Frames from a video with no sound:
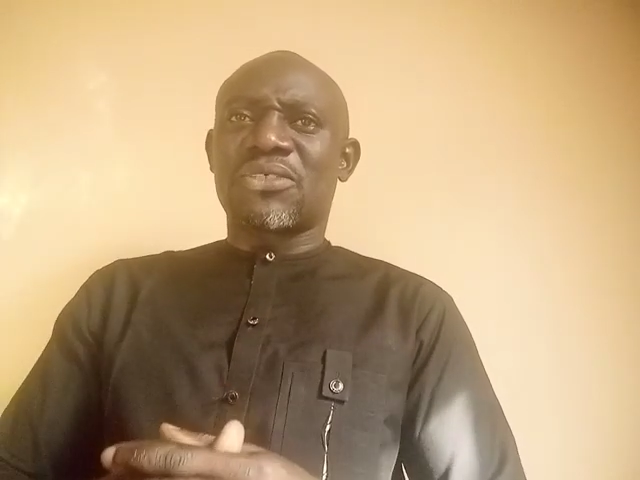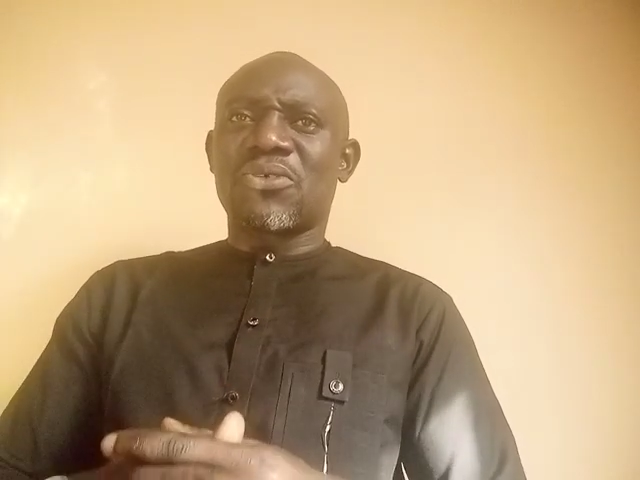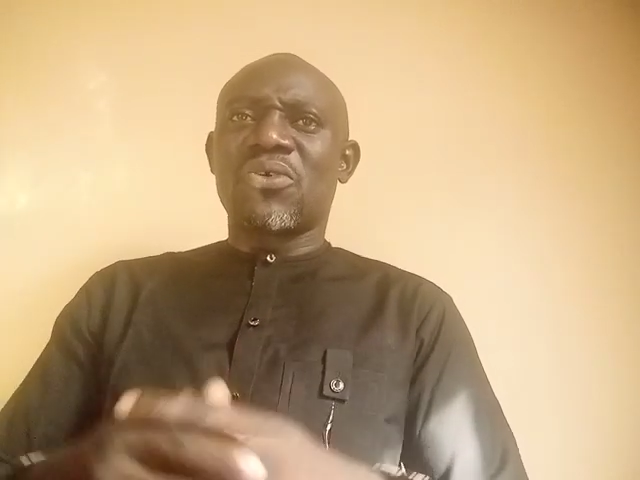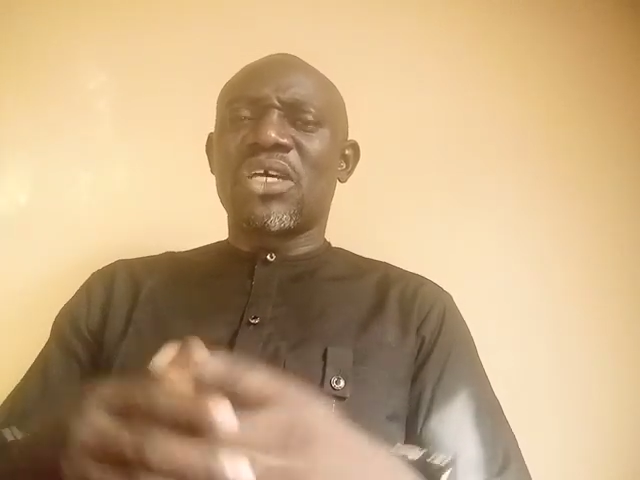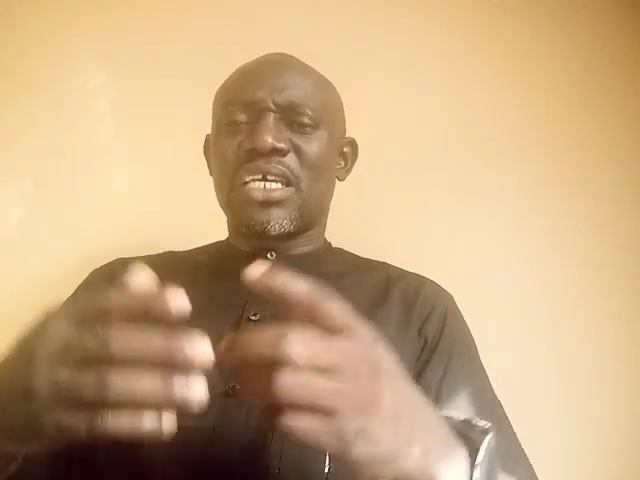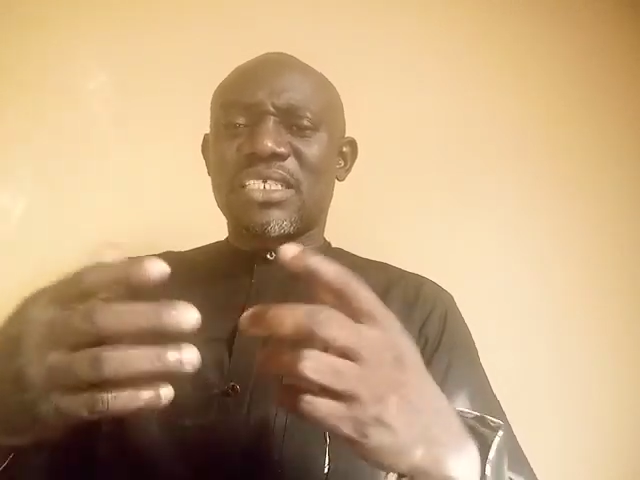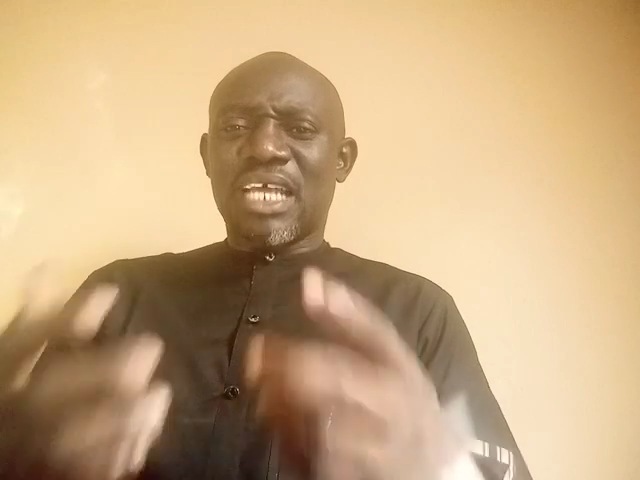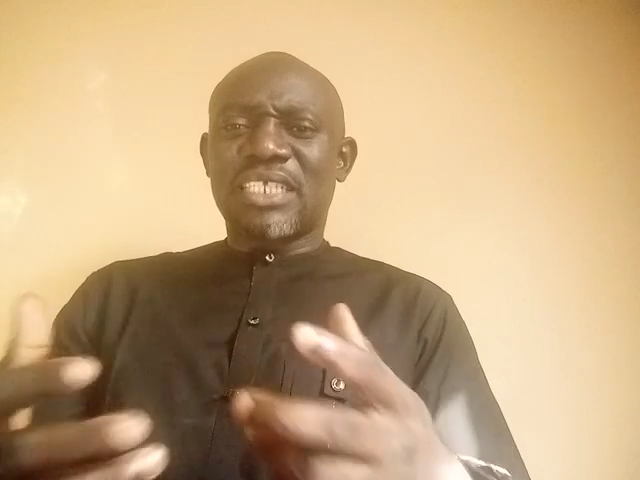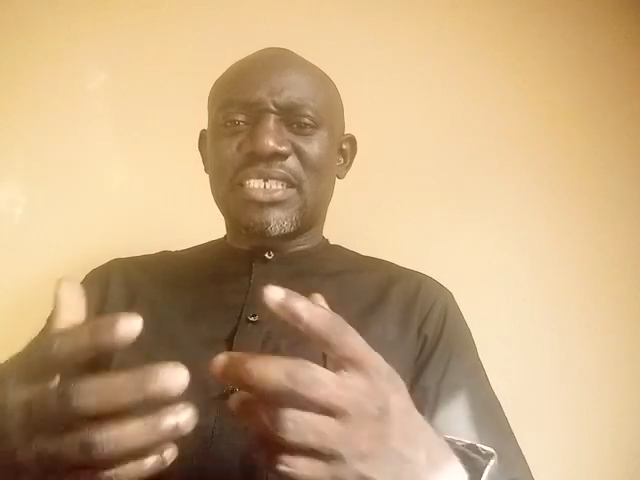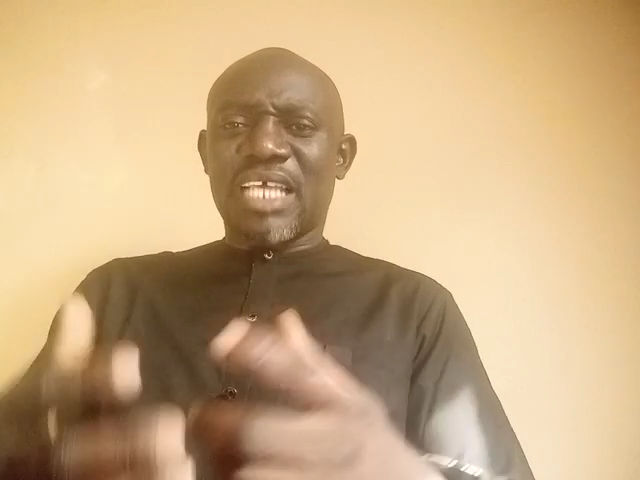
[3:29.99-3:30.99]
So
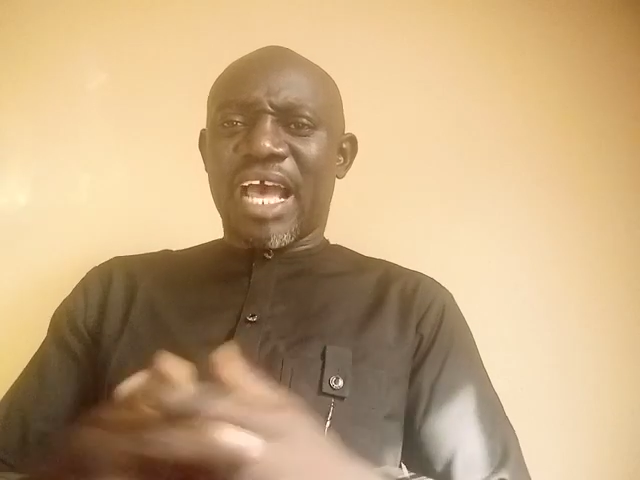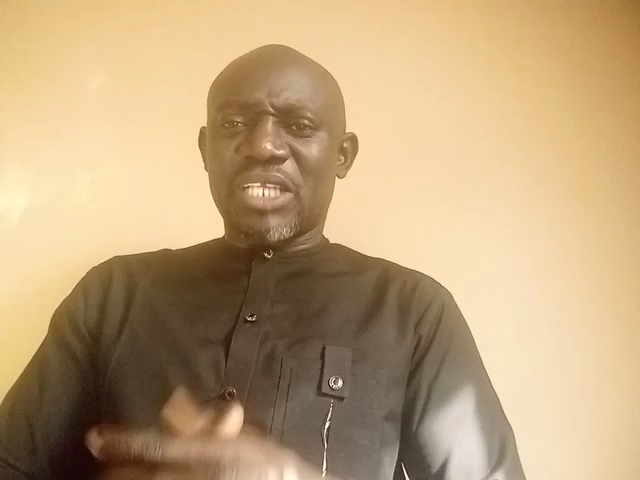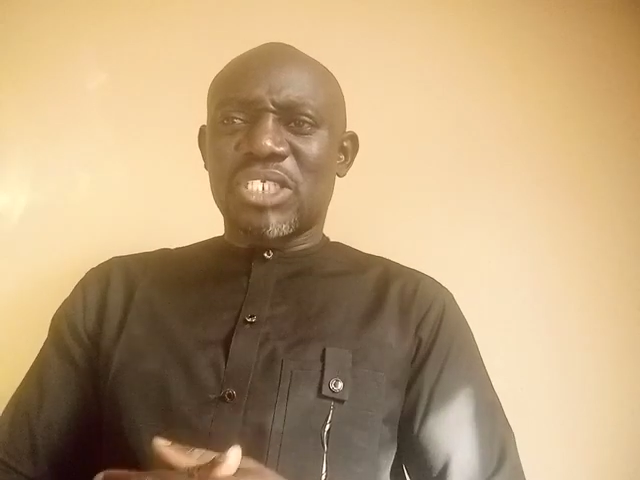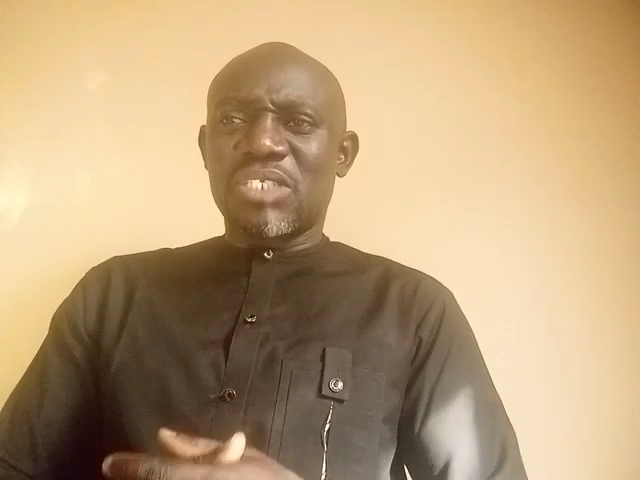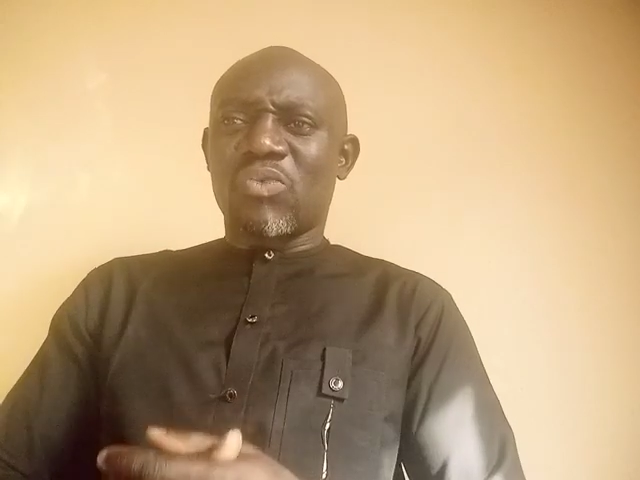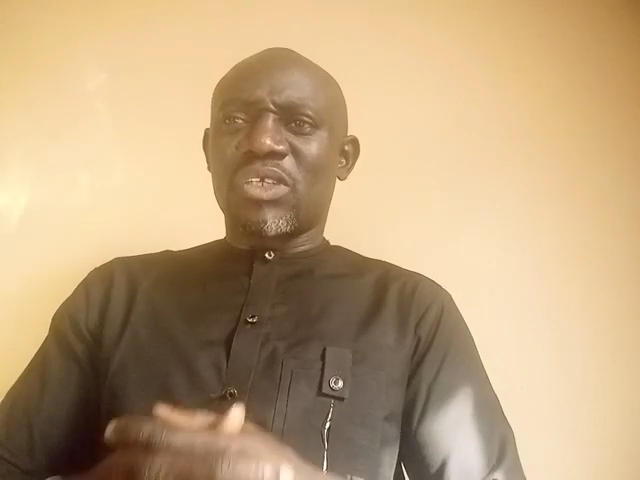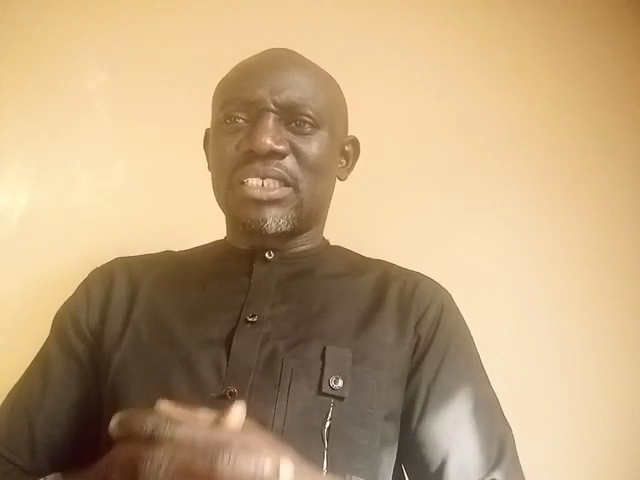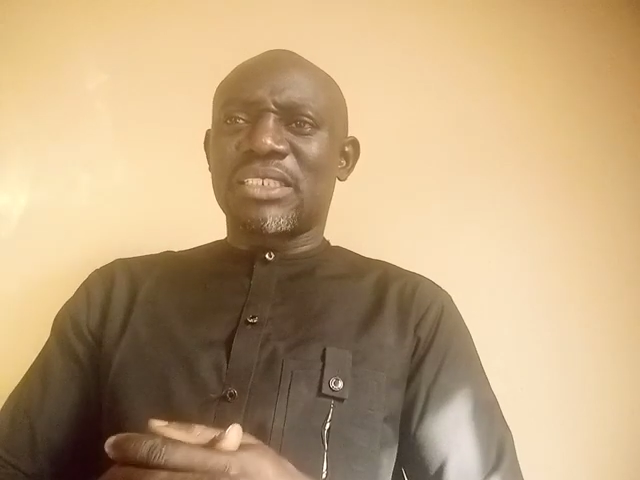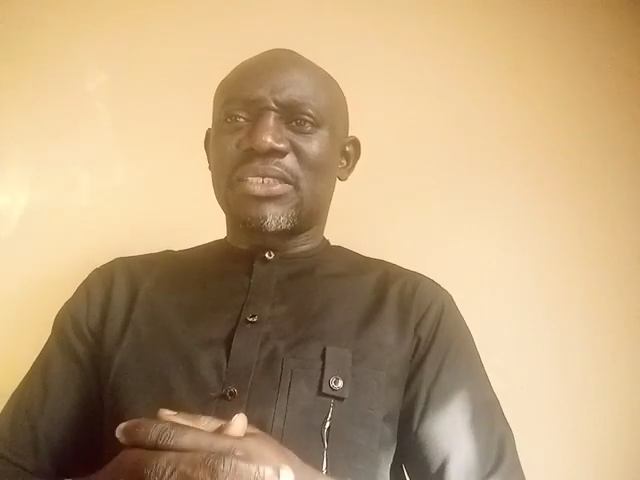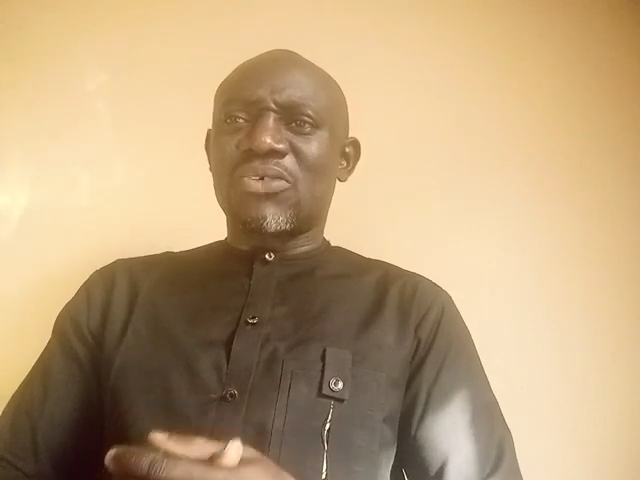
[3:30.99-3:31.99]
that is actually what
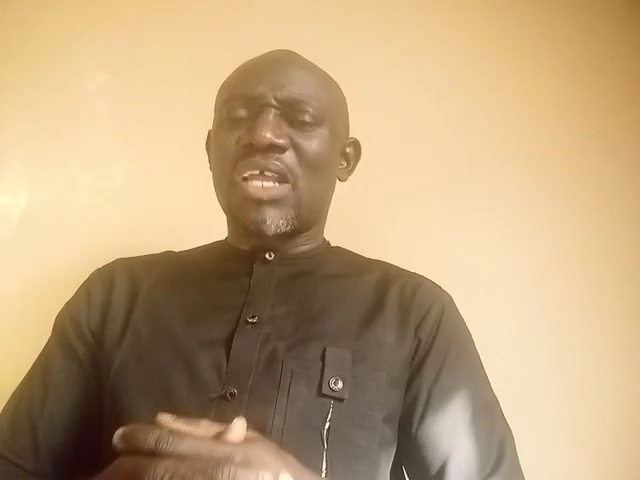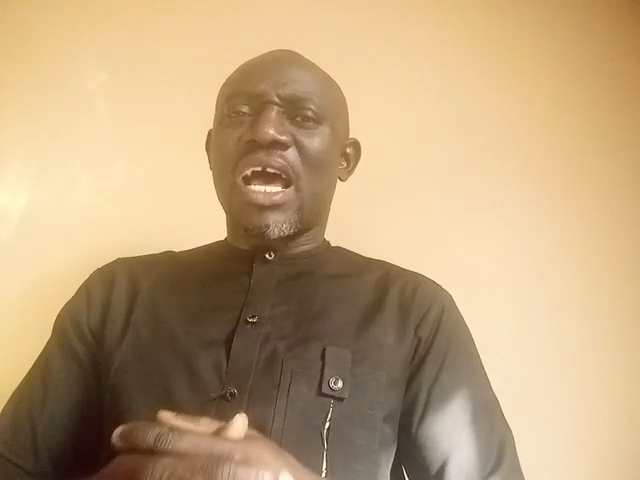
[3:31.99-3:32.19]
is known